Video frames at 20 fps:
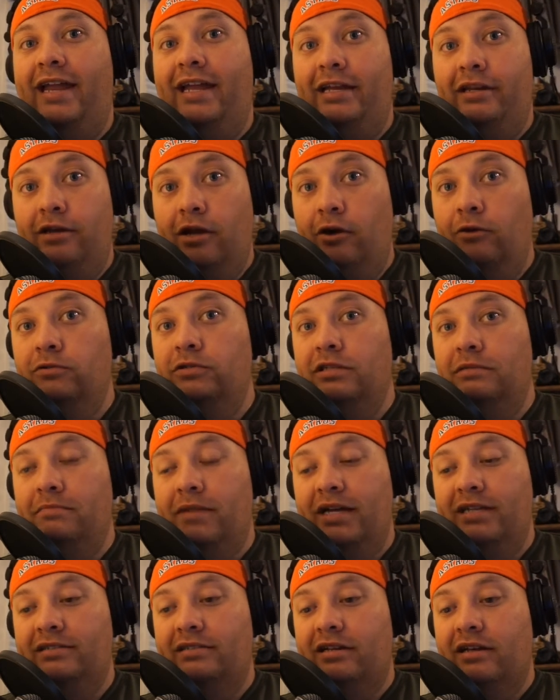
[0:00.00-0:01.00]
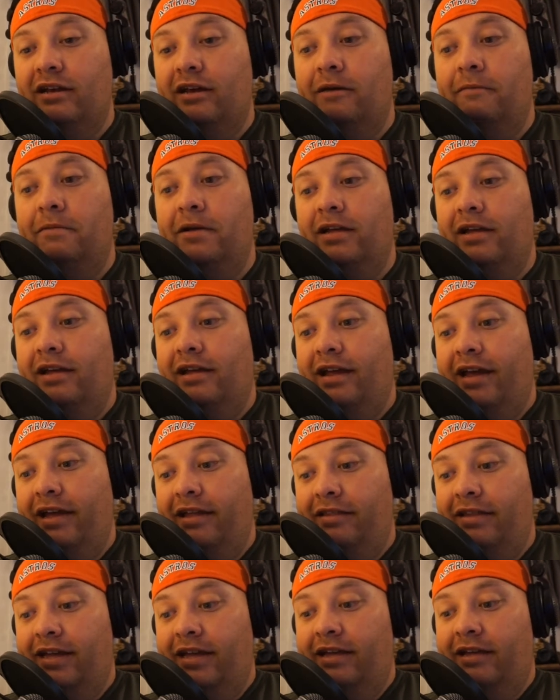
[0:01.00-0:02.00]
He knows he messed up,
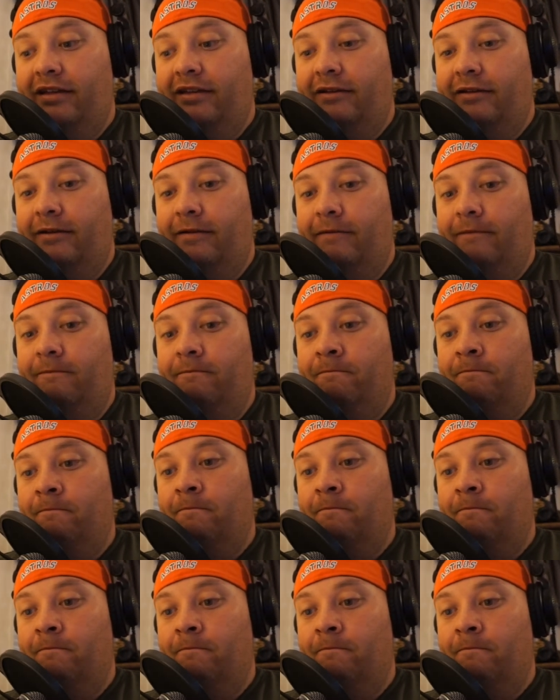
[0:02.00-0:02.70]
and then